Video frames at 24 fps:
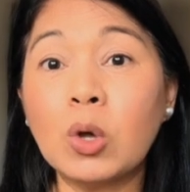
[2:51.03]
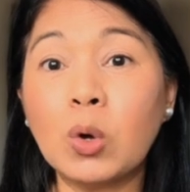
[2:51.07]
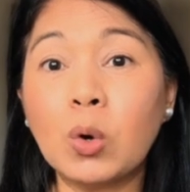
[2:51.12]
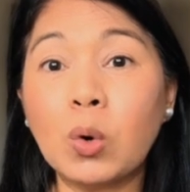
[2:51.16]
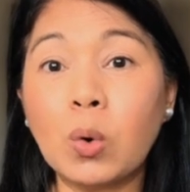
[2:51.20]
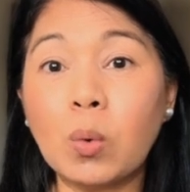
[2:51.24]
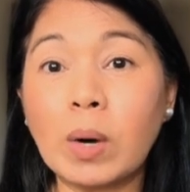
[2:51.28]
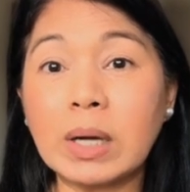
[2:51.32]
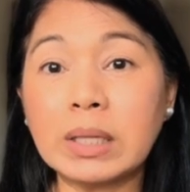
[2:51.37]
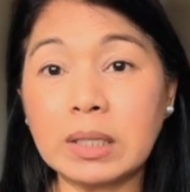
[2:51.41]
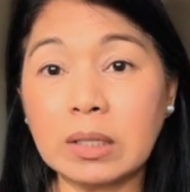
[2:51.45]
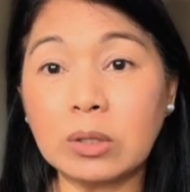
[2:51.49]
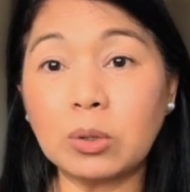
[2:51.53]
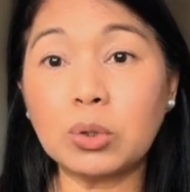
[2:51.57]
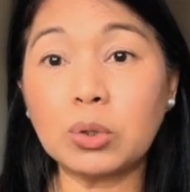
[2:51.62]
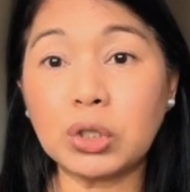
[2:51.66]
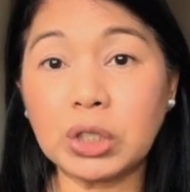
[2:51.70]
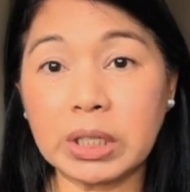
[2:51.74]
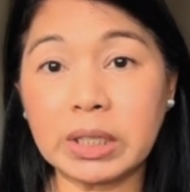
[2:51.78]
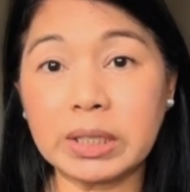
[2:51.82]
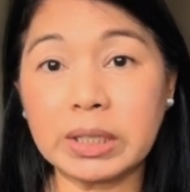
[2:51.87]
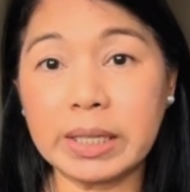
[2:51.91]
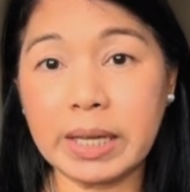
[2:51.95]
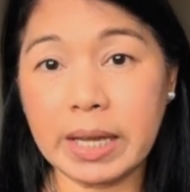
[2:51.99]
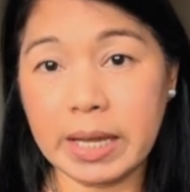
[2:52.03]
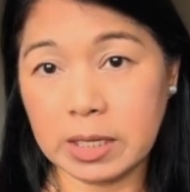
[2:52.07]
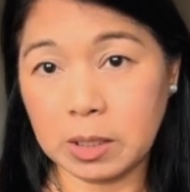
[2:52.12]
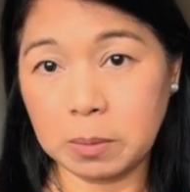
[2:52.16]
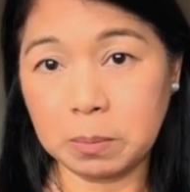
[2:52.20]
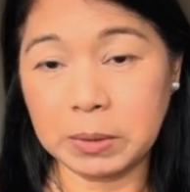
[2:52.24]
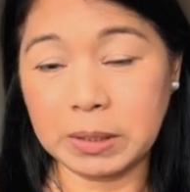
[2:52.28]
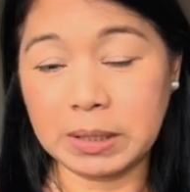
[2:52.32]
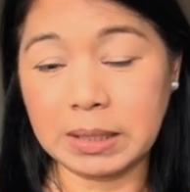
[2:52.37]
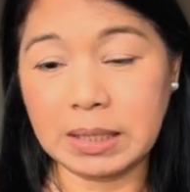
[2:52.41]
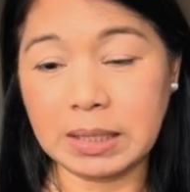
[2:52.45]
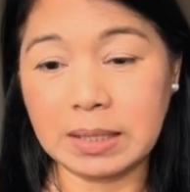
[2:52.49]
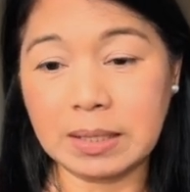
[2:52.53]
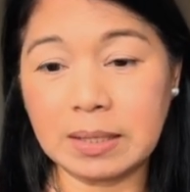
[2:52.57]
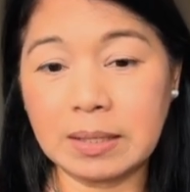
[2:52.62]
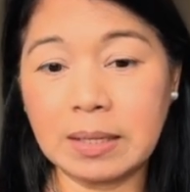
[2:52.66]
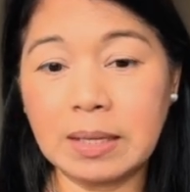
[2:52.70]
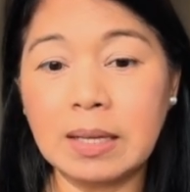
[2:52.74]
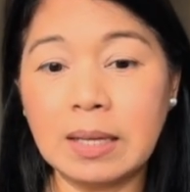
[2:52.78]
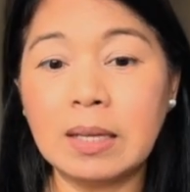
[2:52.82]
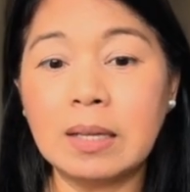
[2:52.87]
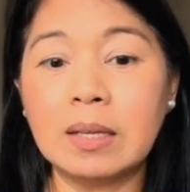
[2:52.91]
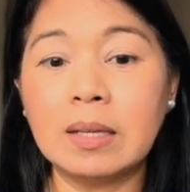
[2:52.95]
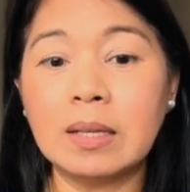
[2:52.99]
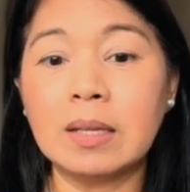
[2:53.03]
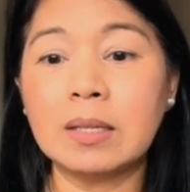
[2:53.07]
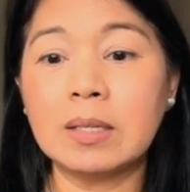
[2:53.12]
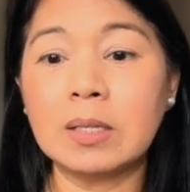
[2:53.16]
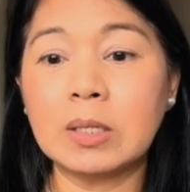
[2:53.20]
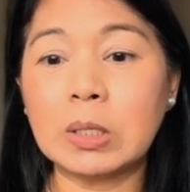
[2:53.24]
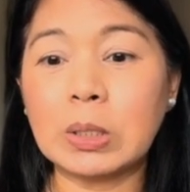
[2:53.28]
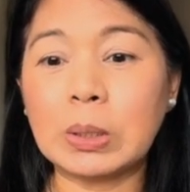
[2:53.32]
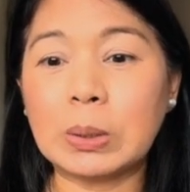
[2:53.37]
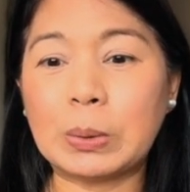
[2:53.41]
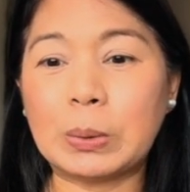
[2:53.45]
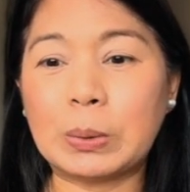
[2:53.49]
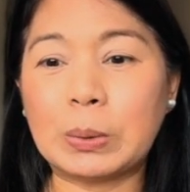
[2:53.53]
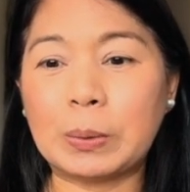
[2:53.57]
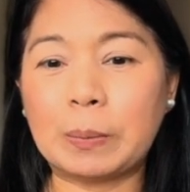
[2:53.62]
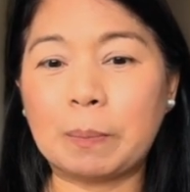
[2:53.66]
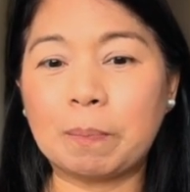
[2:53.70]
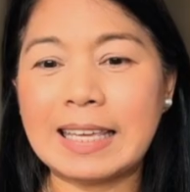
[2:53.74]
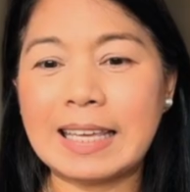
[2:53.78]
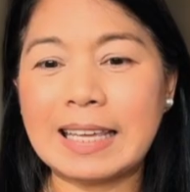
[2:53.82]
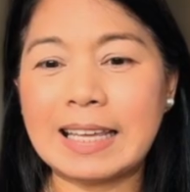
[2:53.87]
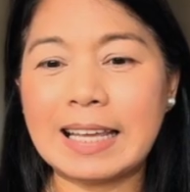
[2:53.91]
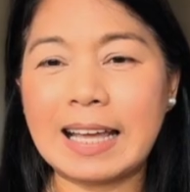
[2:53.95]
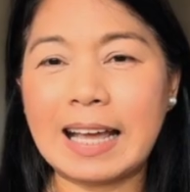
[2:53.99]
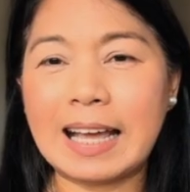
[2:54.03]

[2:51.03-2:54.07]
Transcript: who wanted to share their expertise. So